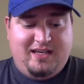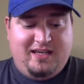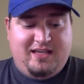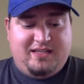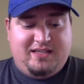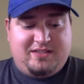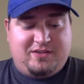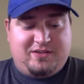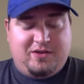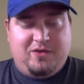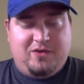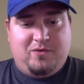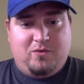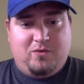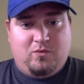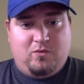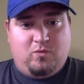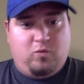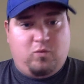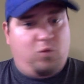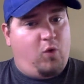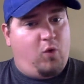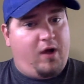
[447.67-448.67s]
So
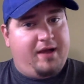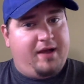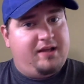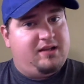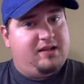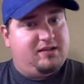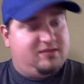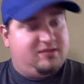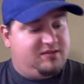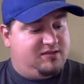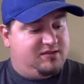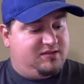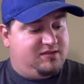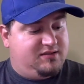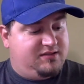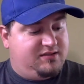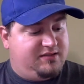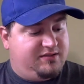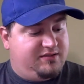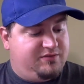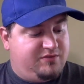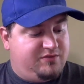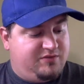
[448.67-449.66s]
what
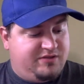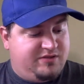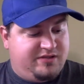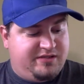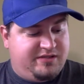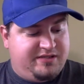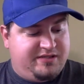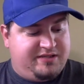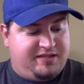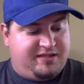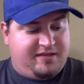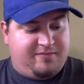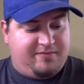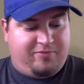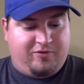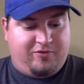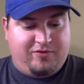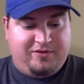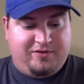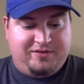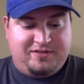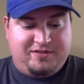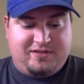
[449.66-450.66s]
is the
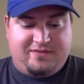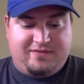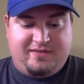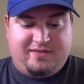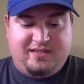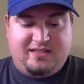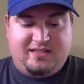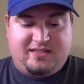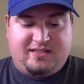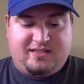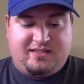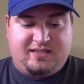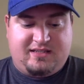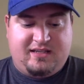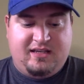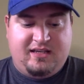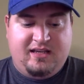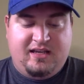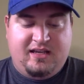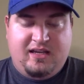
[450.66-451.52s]
importance of this?